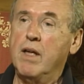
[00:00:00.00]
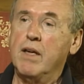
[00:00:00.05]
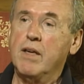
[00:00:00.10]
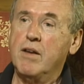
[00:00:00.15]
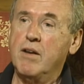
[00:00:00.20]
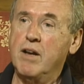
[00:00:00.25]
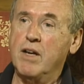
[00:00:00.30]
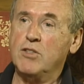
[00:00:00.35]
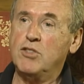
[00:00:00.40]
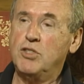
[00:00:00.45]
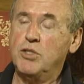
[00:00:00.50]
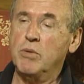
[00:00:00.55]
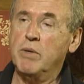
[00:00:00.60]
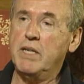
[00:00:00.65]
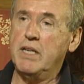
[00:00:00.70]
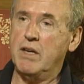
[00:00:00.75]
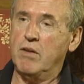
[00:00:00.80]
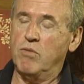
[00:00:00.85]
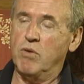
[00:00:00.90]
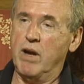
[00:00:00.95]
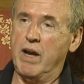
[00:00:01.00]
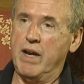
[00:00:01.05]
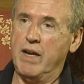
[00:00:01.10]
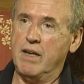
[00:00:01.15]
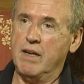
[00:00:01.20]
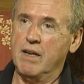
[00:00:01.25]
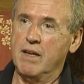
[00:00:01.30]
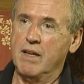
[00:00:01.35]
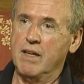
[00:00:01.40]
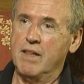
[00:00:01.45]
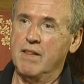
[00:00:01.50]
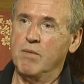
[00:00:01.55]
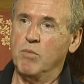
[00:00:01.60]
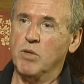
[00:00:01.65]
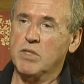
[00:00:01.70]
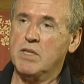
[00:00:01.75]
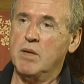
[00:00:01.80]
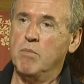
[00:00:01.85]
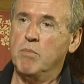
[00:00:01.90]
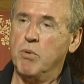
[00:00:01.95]
you're not doing it right.
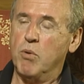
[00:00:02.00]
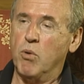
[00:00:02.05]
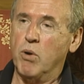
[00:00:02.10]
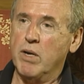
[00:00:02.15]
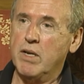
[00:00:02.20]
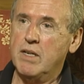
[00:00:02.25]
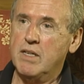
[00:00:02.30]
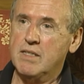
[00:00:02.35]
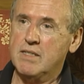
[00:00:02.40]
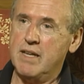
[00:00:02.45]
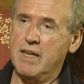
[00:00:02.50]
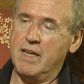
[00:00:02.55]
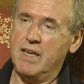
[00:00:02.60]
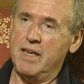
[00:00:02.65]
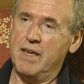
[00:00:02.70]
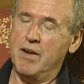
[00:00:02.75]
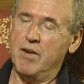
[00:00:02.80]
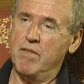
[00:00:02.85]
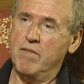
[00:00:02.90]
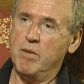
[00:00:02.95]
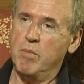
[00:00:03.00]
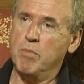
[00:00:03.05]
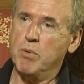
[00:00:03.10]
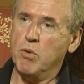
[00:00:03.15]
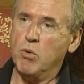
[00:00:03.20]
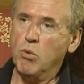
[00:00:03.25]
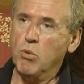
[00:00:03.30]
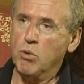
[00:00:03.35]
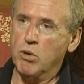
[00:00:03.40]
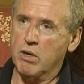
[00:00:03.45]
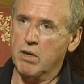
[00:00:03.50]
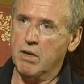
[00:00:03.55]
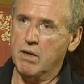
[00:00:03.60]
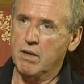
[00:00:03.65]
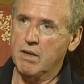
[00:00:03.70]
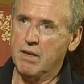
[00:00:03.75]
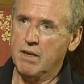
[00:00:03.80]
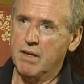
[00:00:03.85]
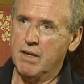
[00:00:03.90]
What's important is taking care of the poor.